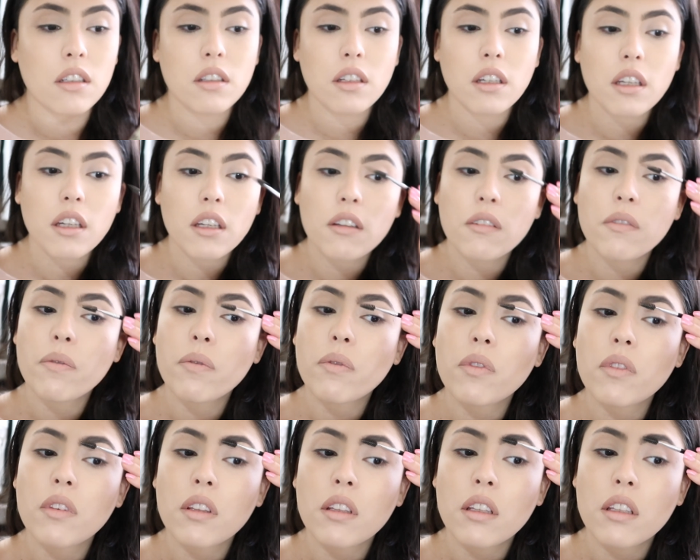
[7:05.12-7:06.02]
Okay.
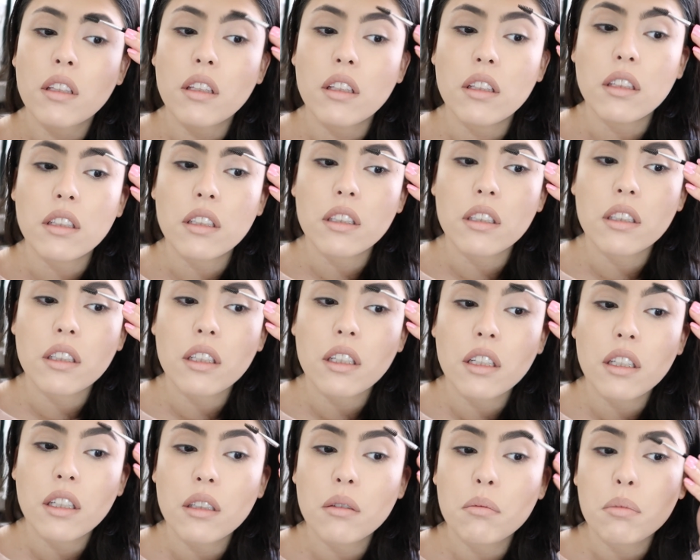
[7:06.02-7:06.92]
And then
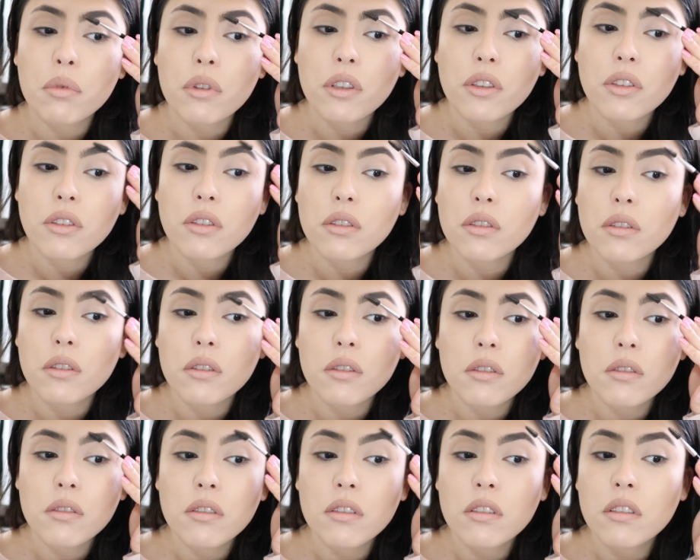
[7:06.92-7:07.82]
again, brush
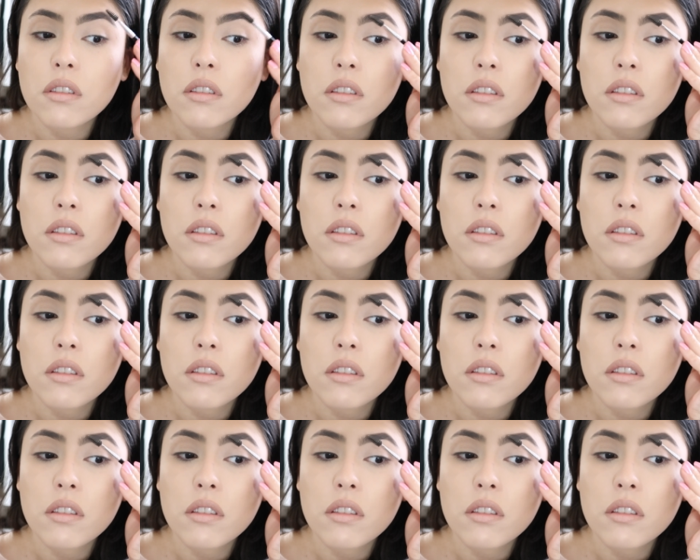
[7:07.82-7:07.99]
through.